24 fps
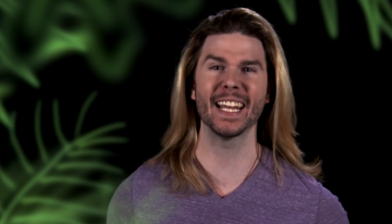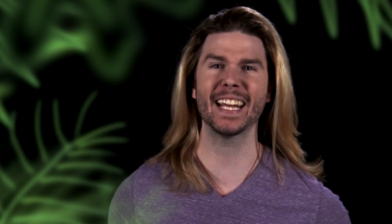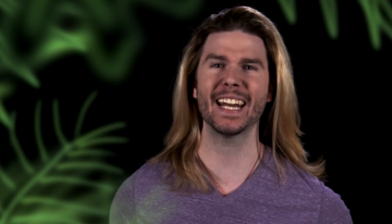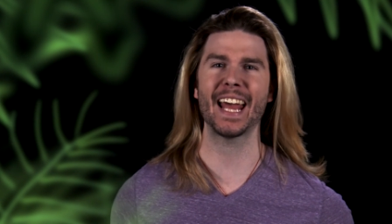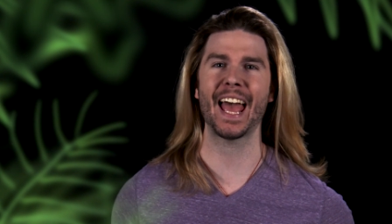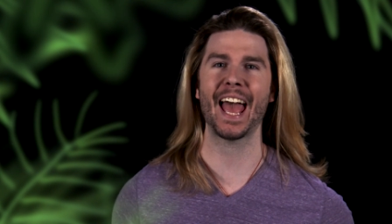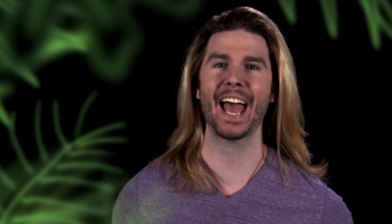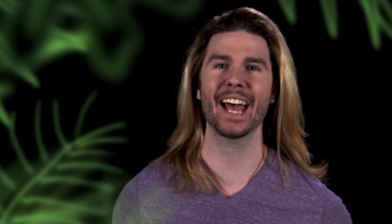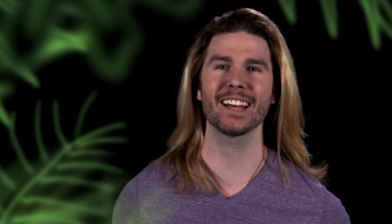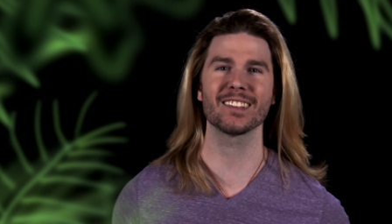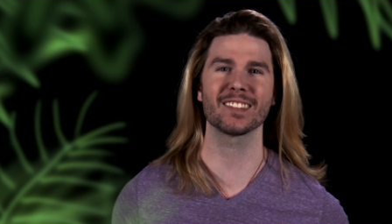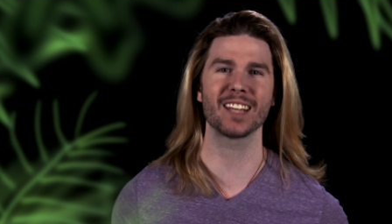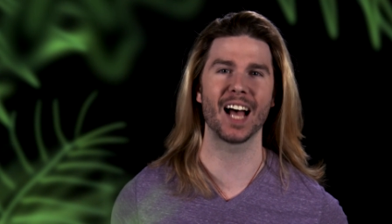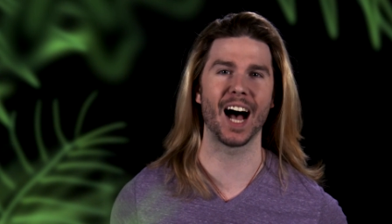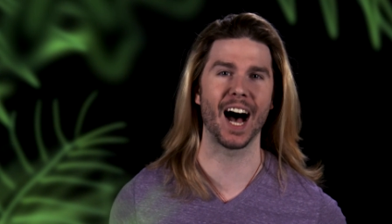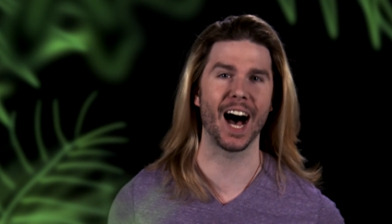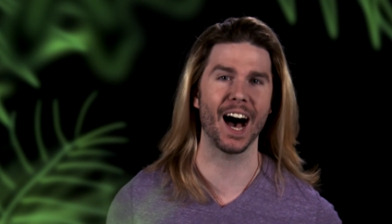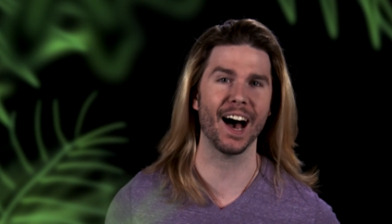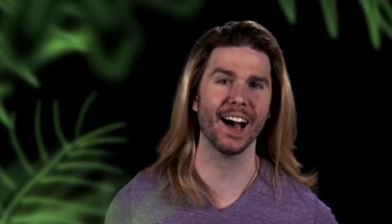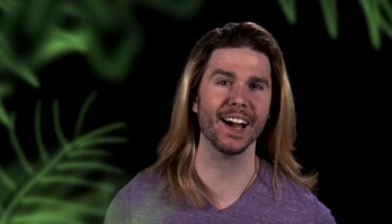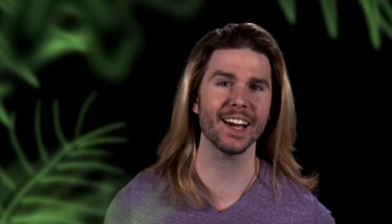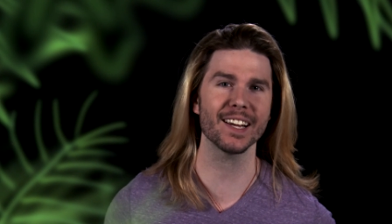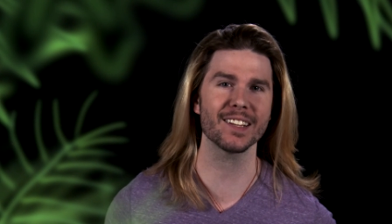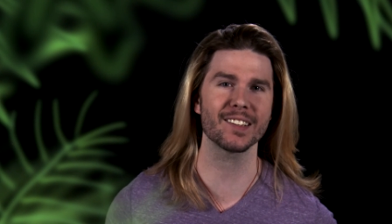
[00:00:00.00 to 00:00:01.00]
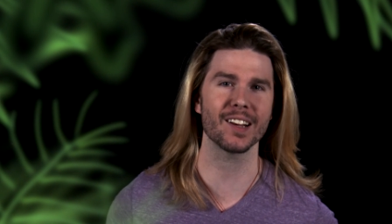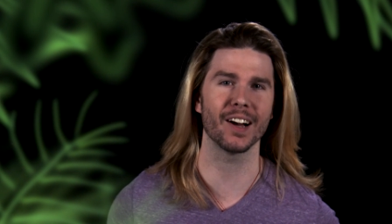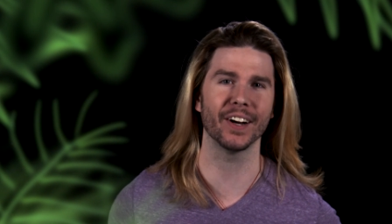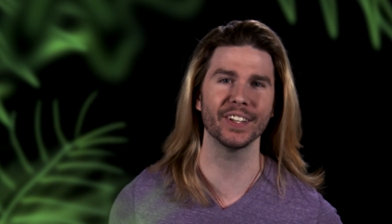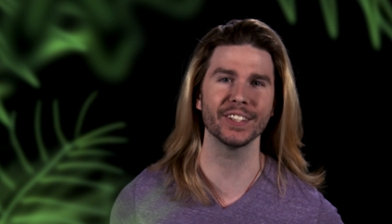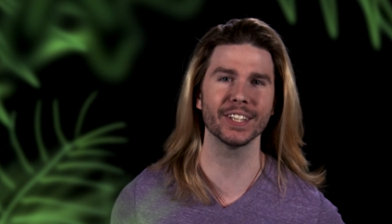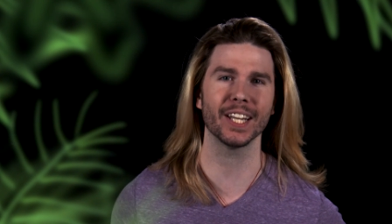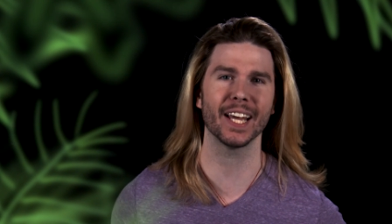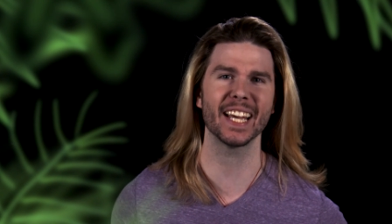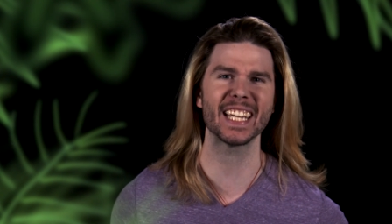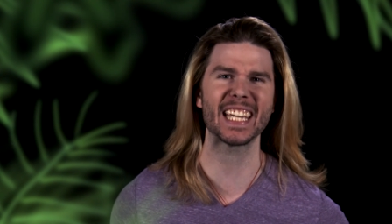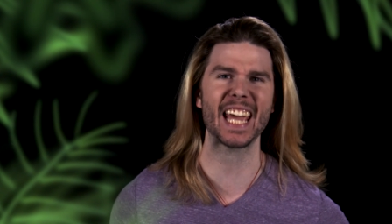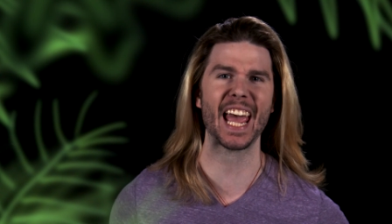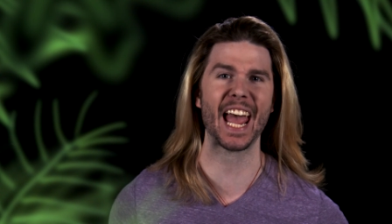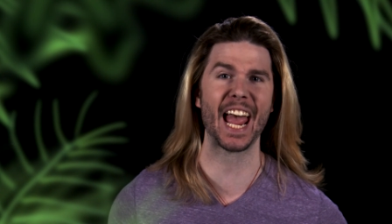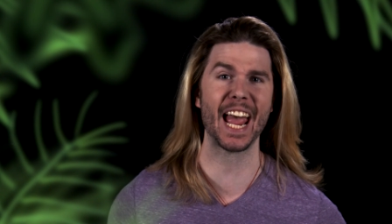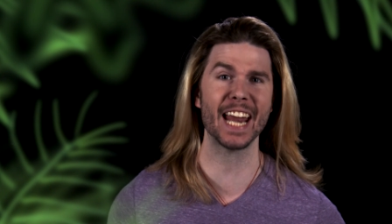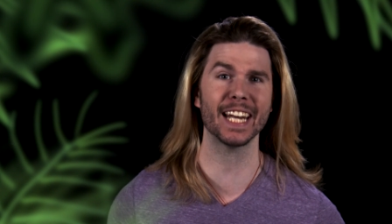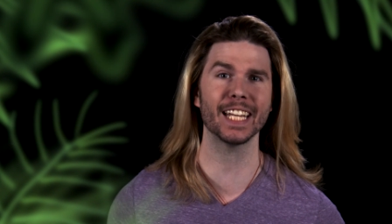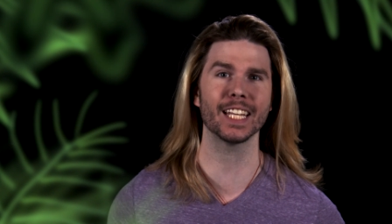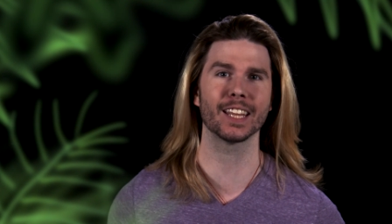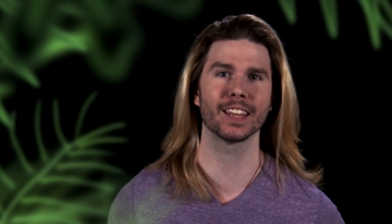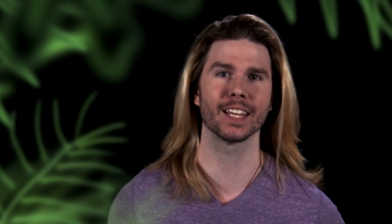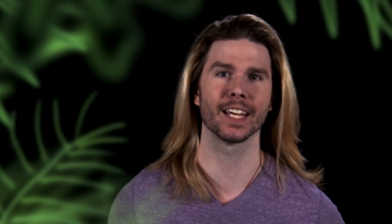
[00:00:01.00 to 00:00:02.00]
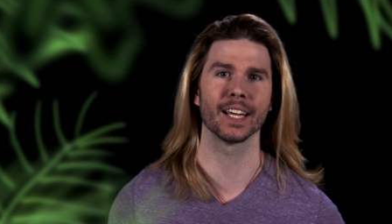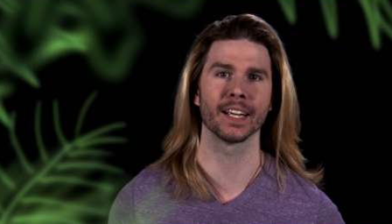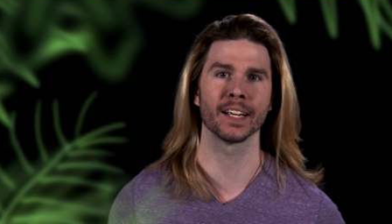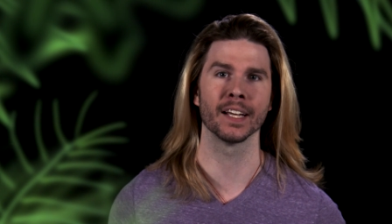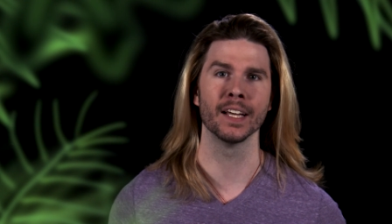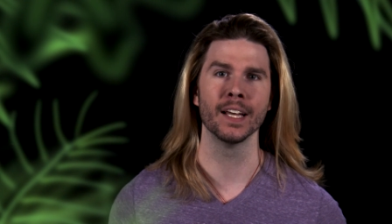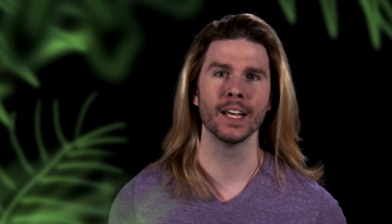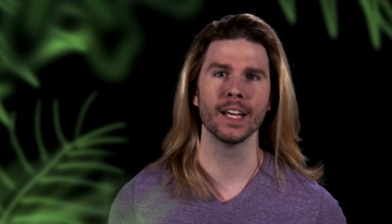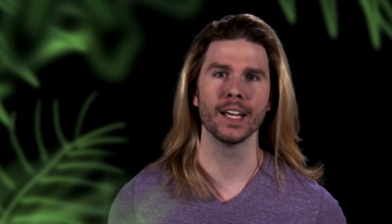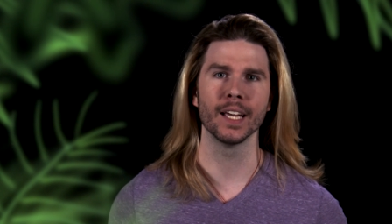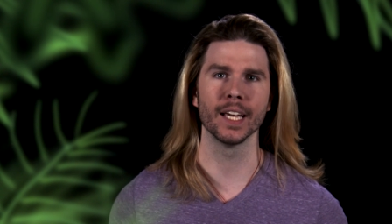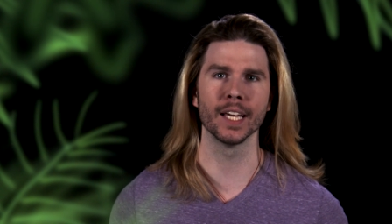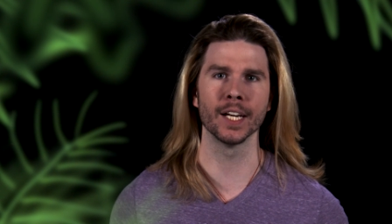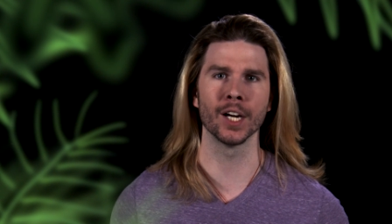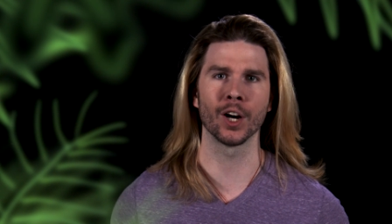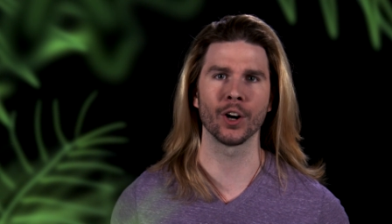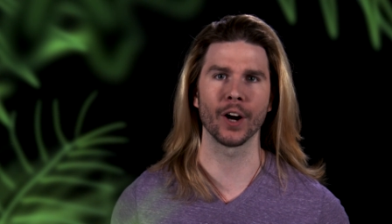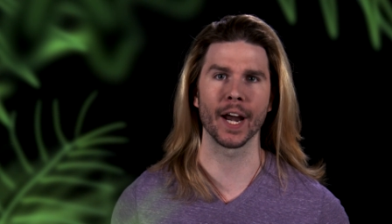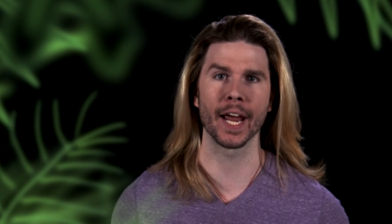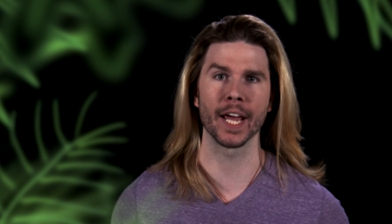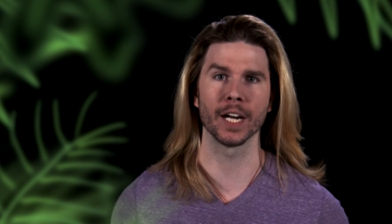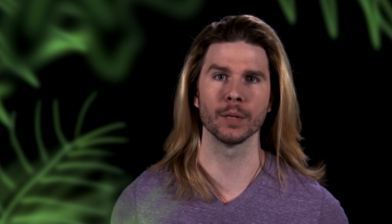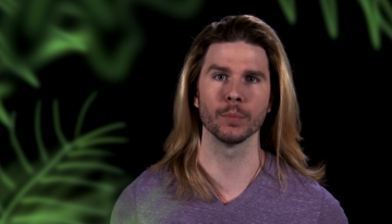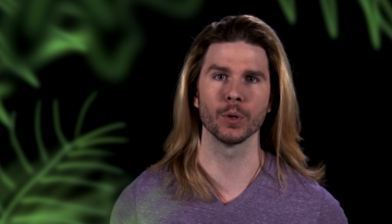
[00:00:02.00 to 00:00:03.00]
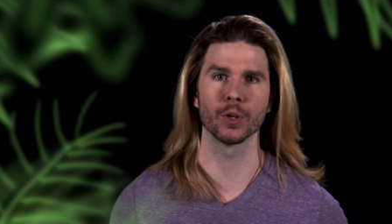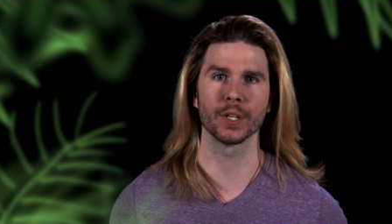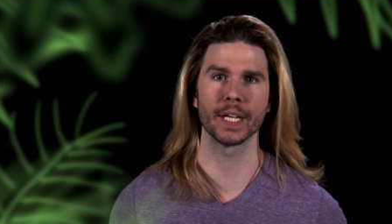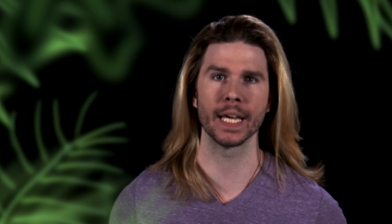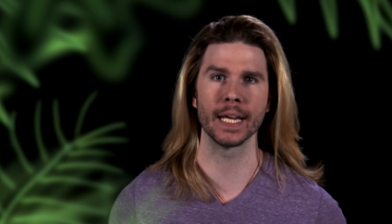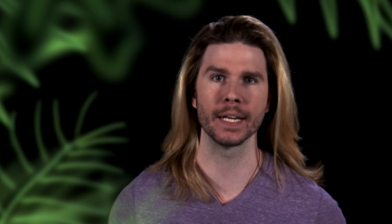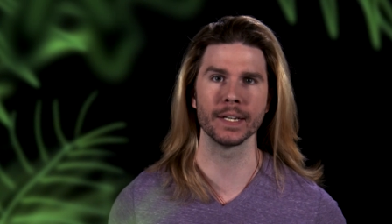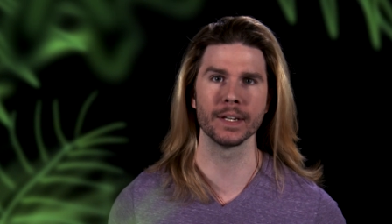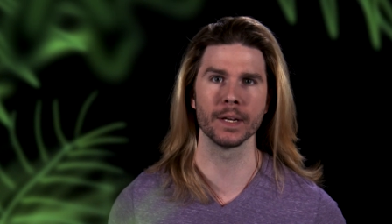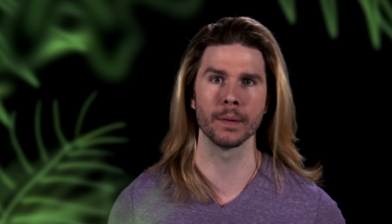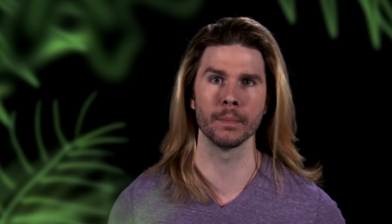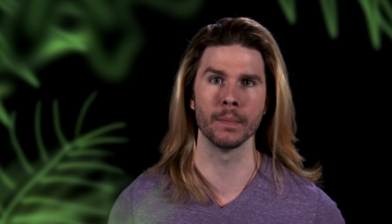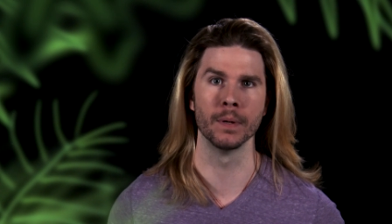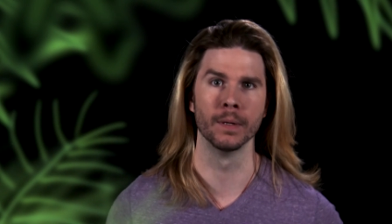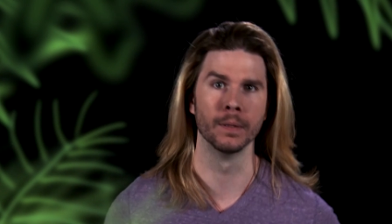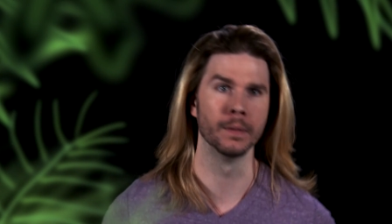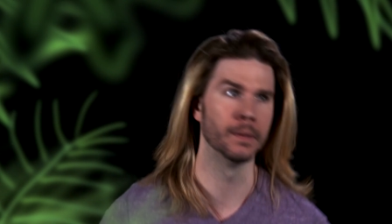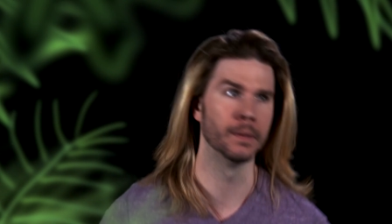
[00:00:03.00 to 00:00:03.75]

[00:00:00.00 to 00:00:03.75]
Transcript: It has eyes unlike anything in our animal kingdom.